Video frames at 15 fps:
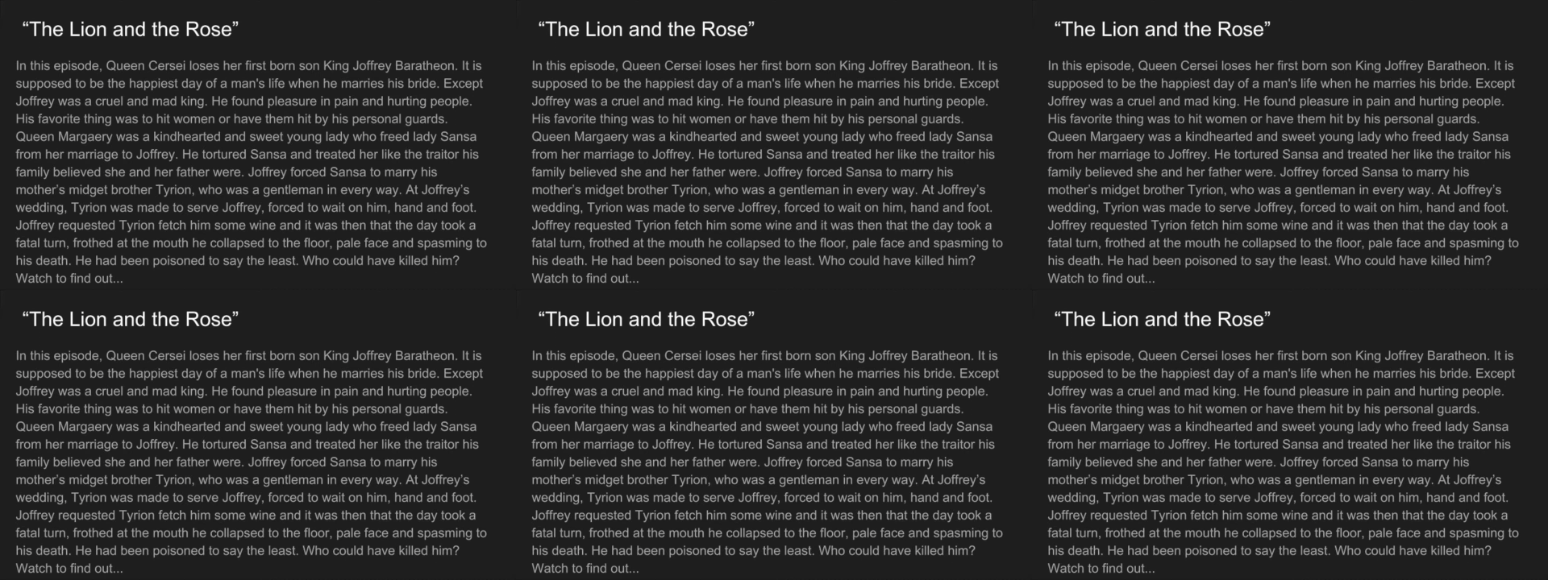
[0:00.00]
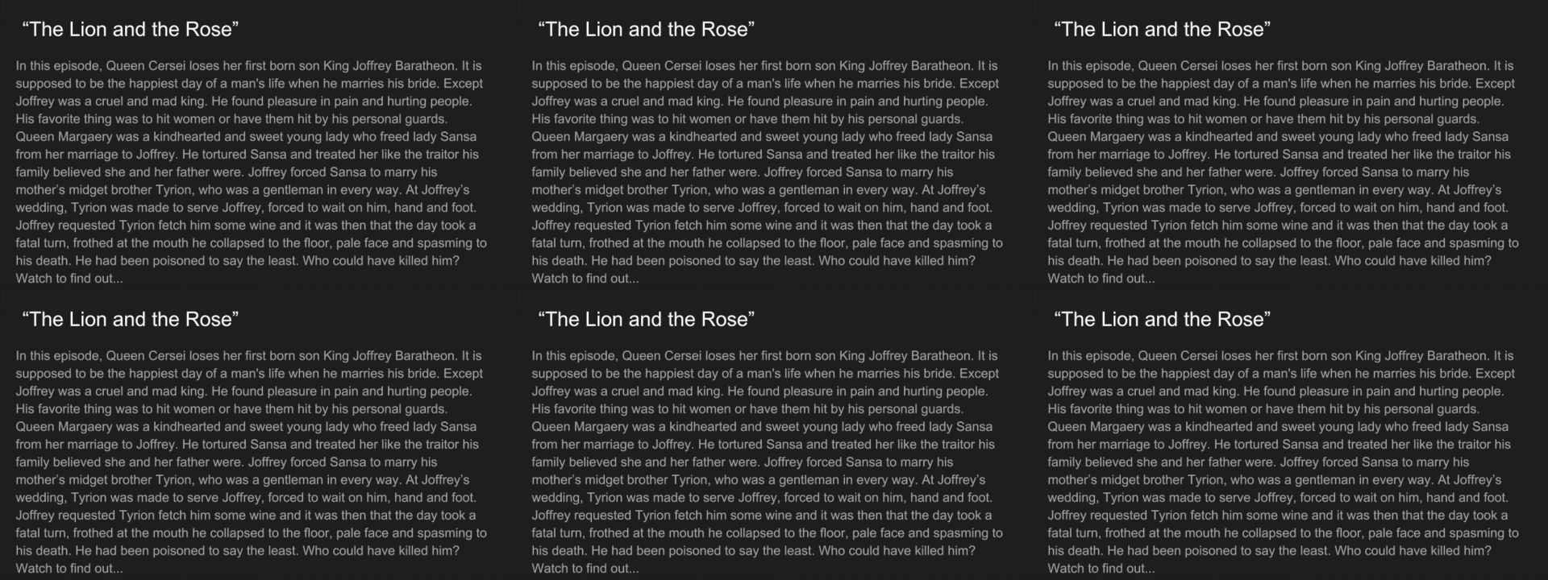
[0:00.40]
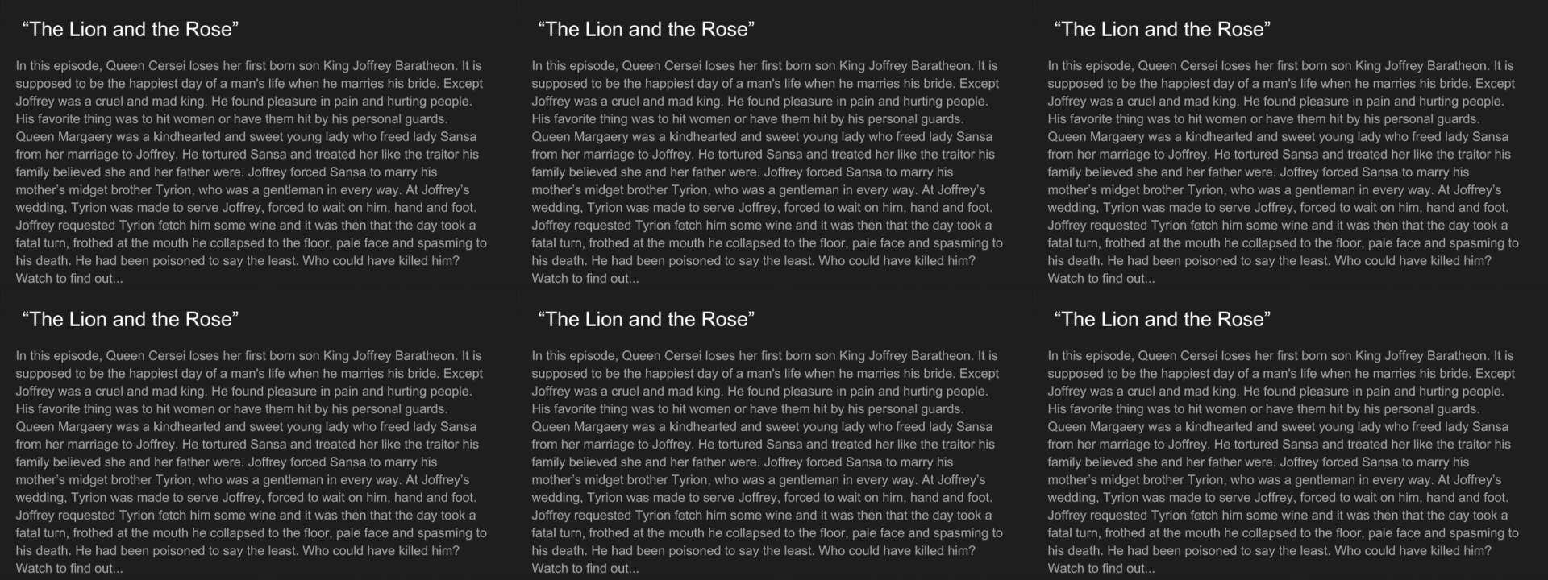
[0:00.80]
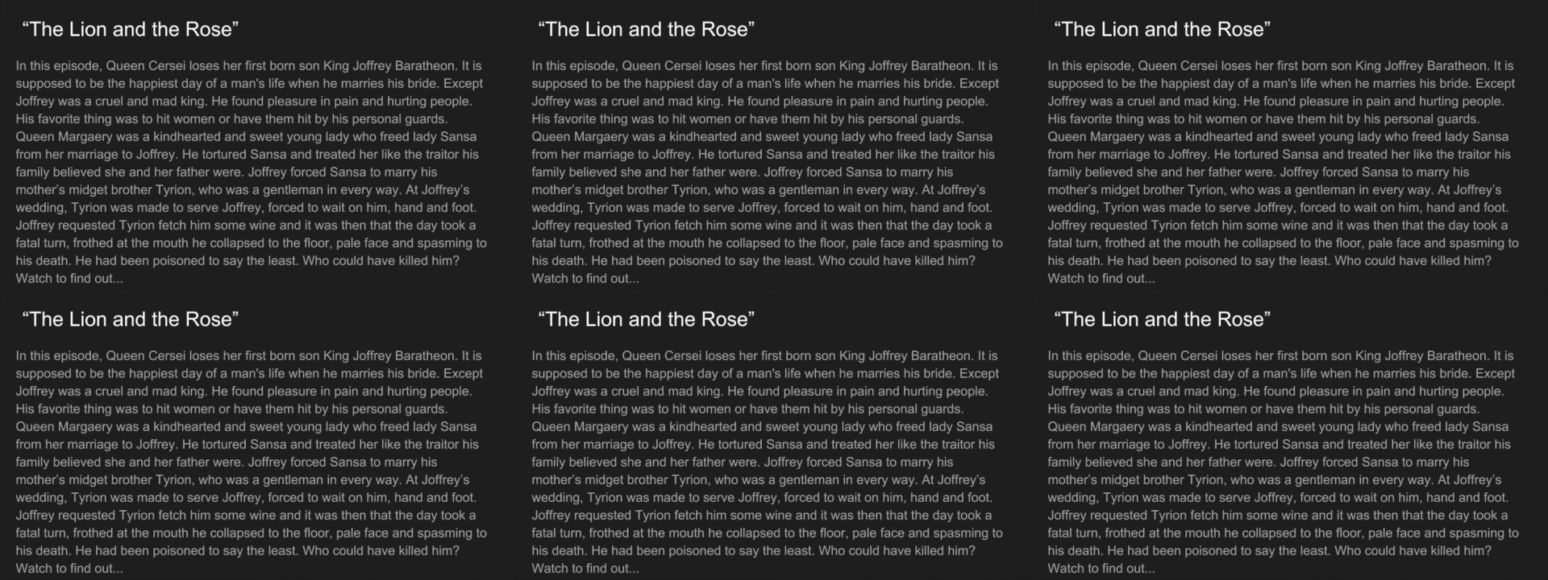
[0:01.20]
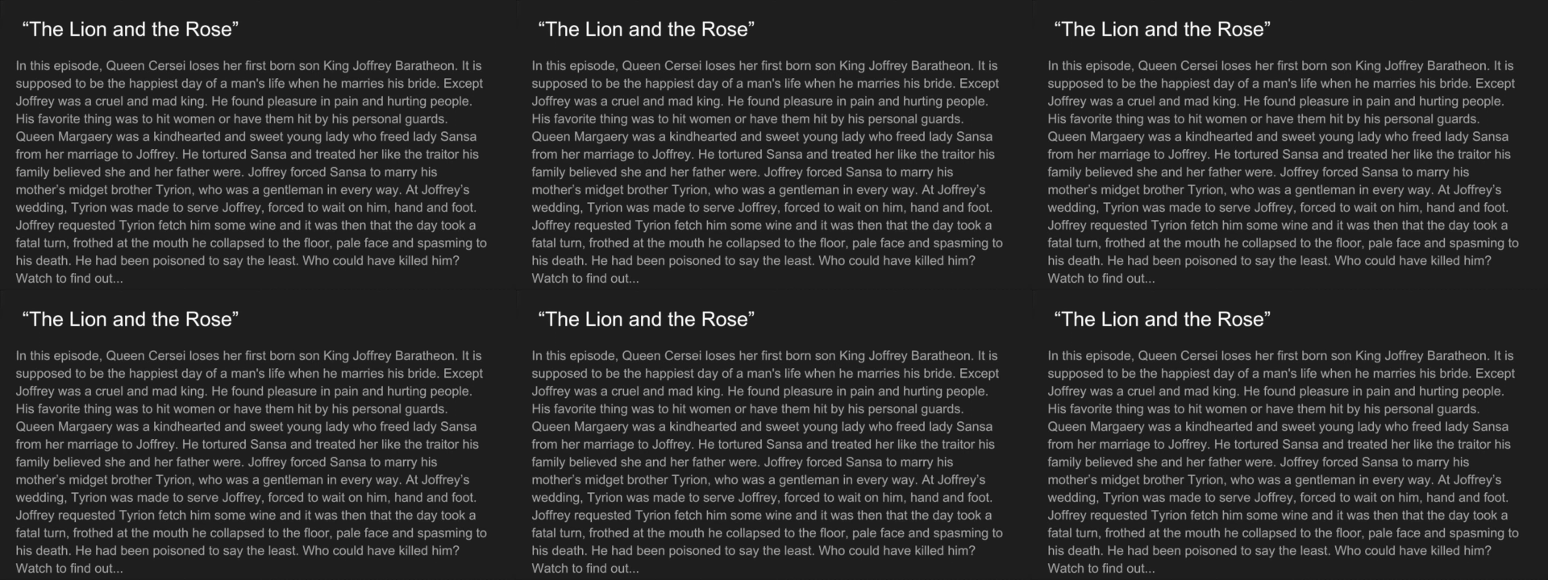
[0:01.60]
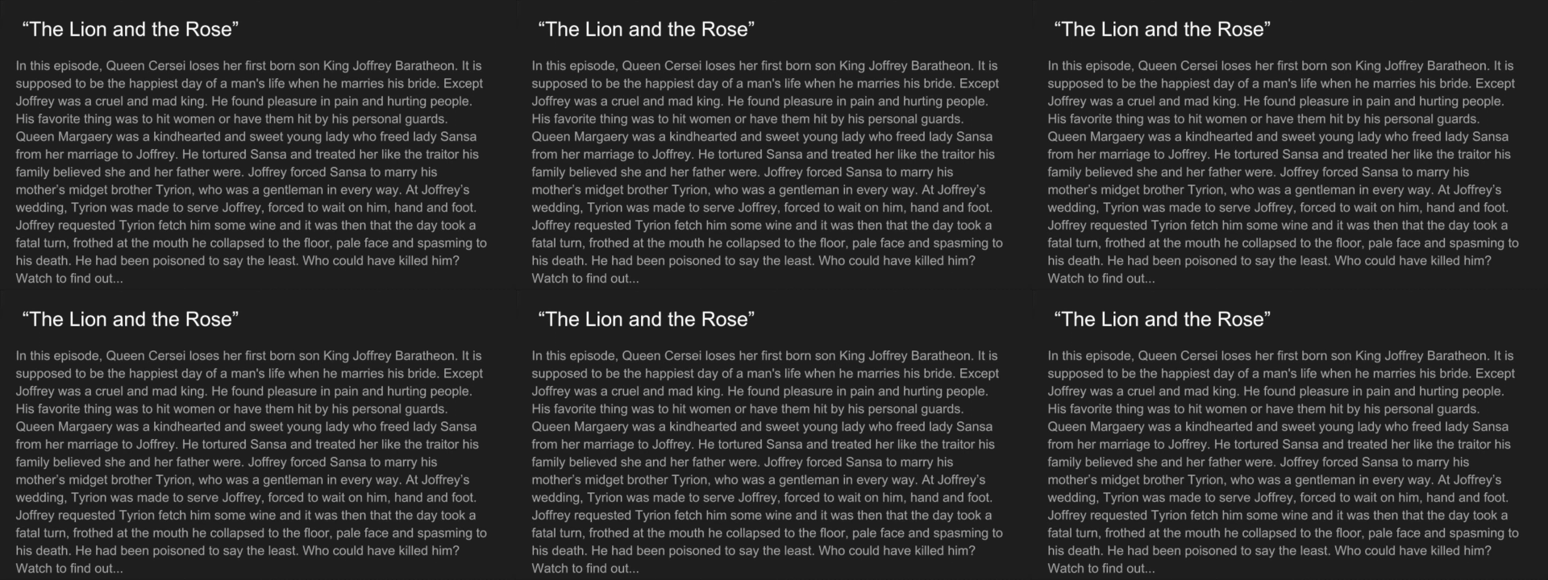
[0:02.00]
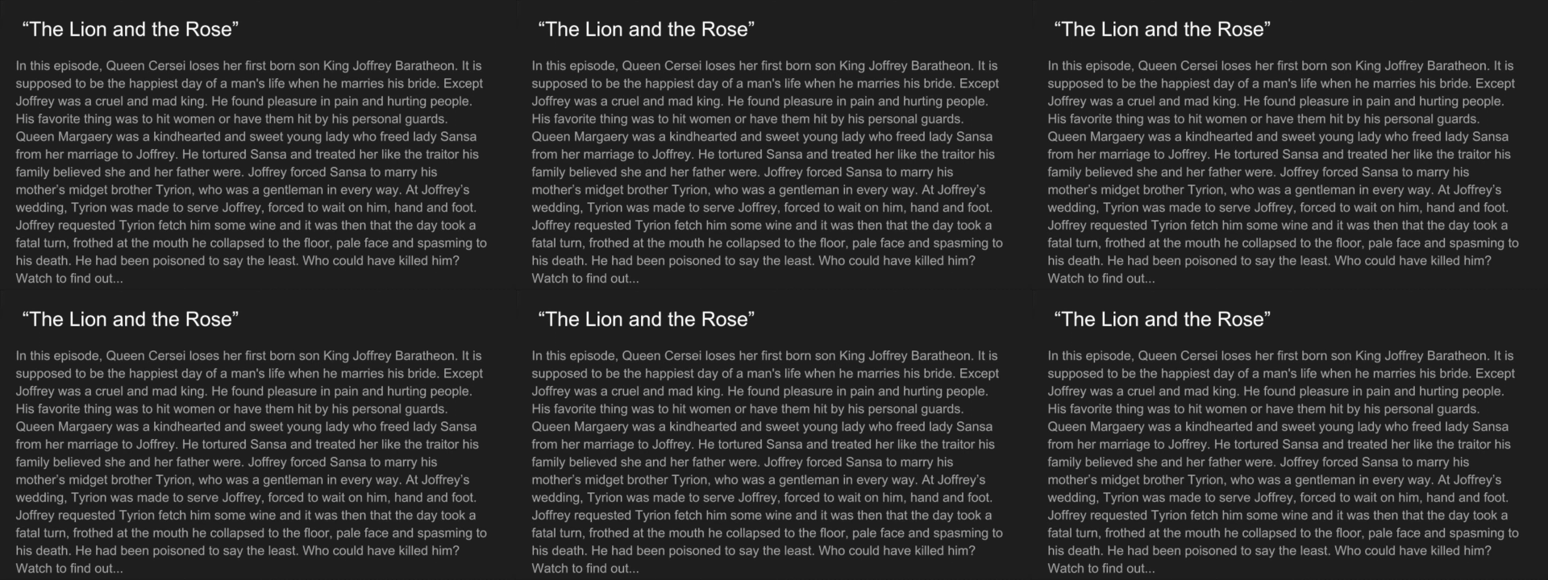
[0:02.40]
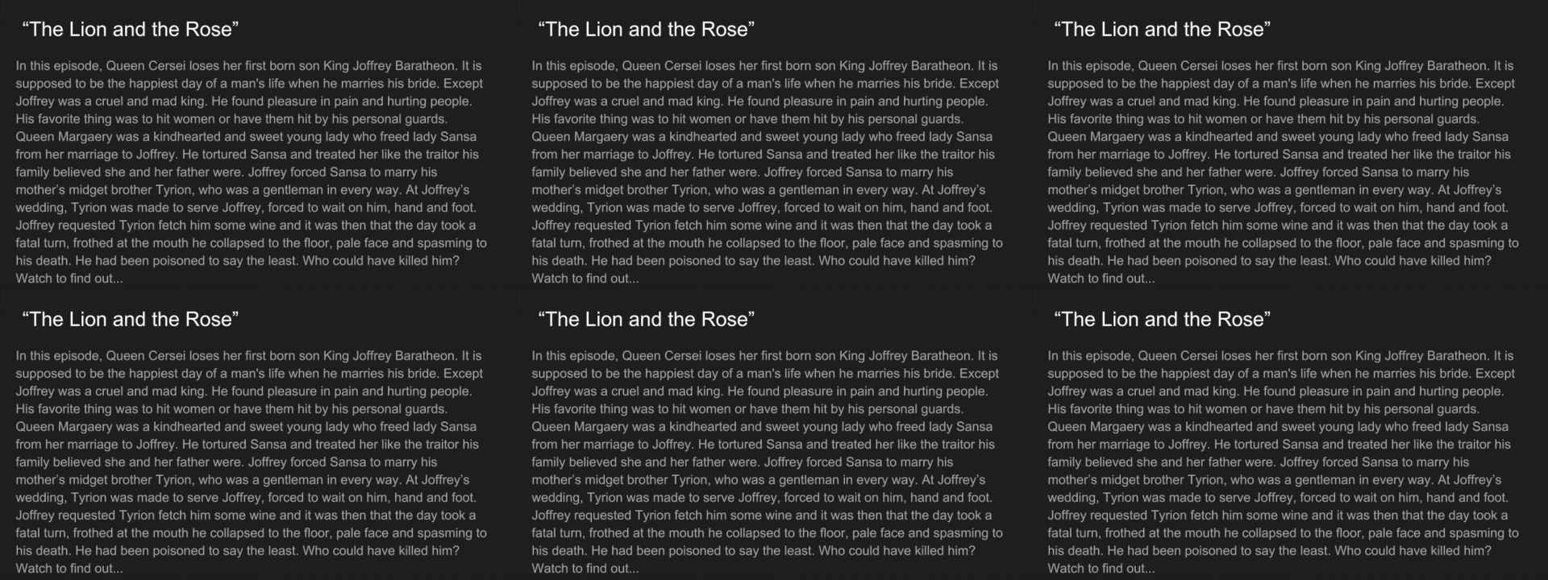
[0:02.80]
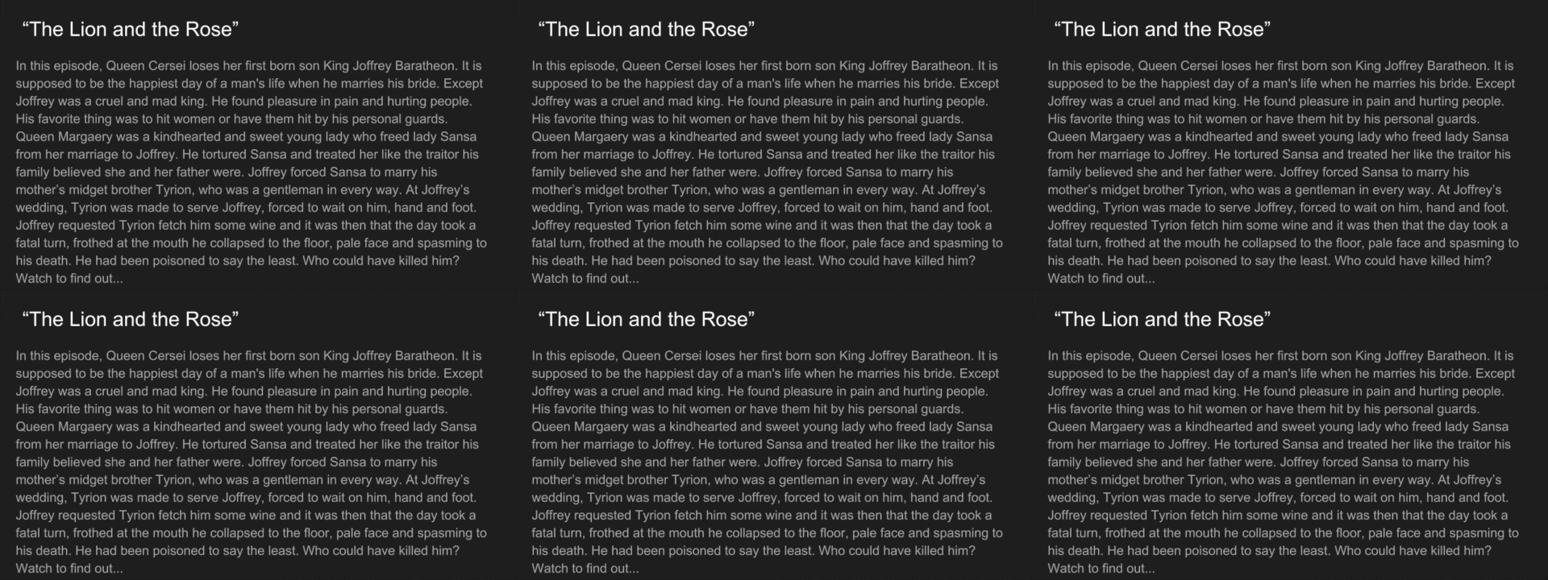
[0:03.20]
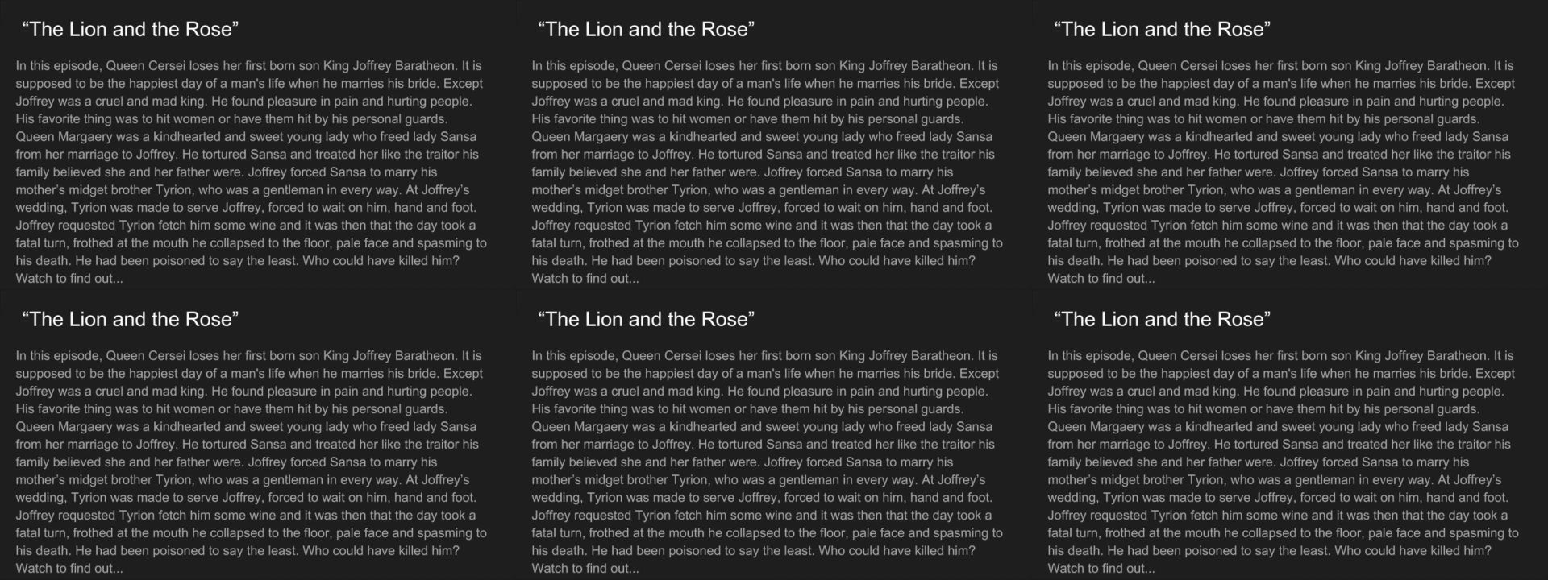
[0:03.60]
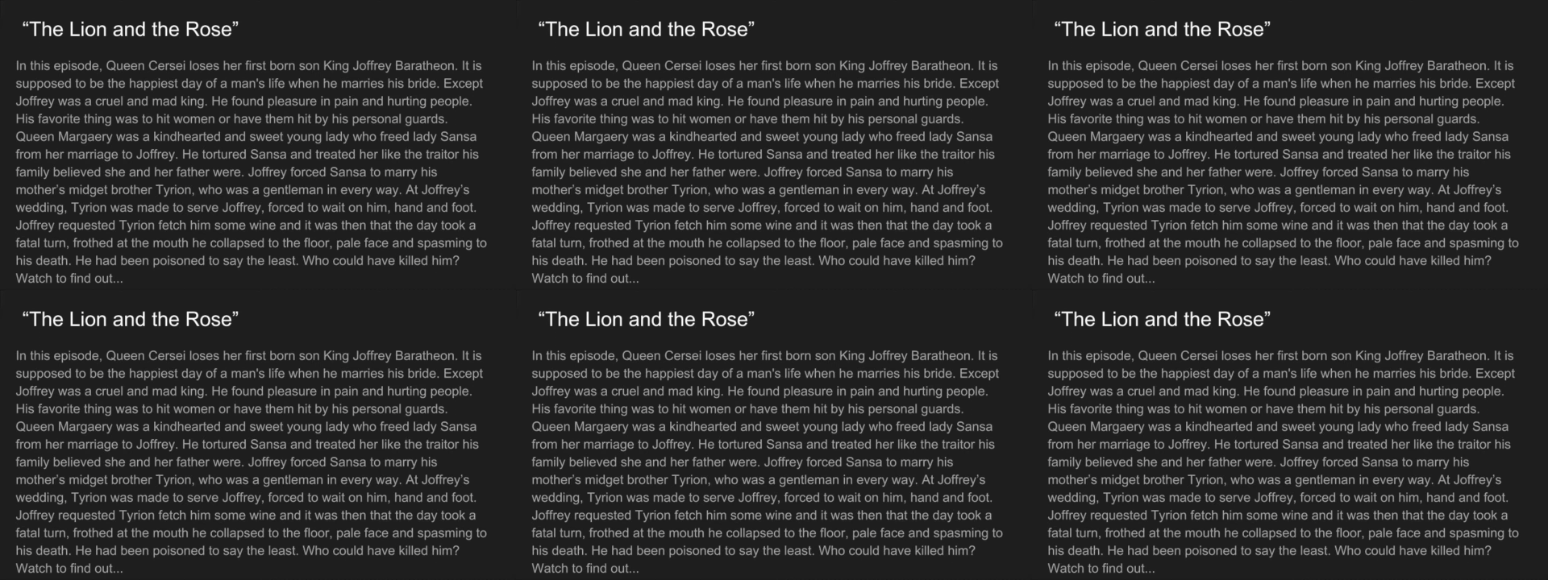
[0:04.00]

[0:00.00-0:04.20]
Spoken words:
[unreadable: no face in view]